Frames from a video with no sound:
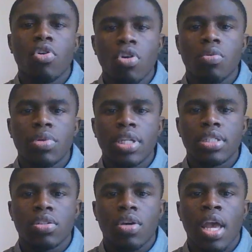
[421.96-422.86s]
I'm going with
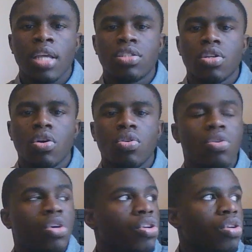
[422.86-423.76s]
this. Okay,
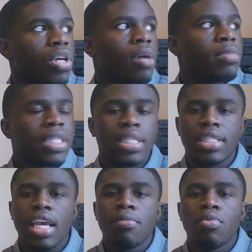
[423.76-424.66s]
so you're coming to the
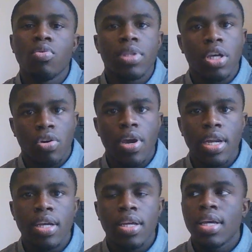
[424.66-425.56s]
table with the
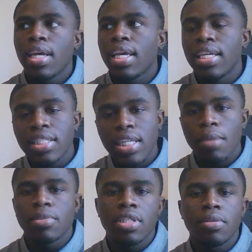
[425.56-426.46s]
credit. He's
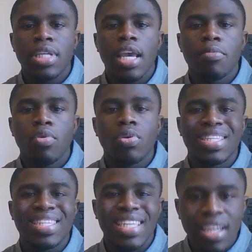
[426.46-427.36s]
coming to the table with
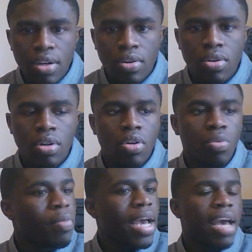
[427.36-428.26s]
the deal.
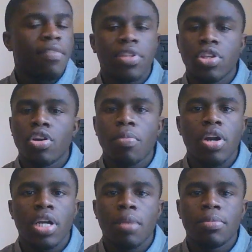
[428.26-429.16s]
We might have a third
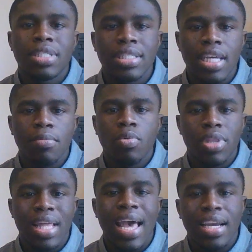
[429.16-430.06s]
party coming to the table
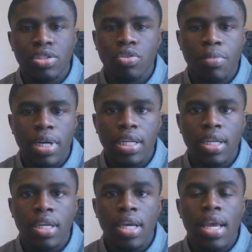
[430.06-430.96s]
with the actual
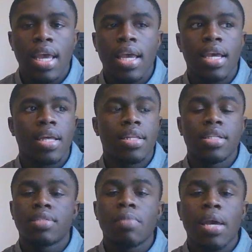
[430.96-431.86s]
money, and
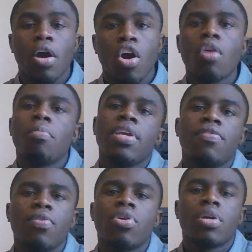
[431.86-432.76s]
this might all be
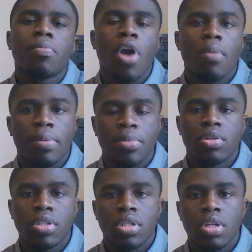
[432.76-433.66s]
for an apartment
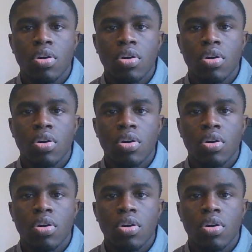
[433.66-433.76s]
building.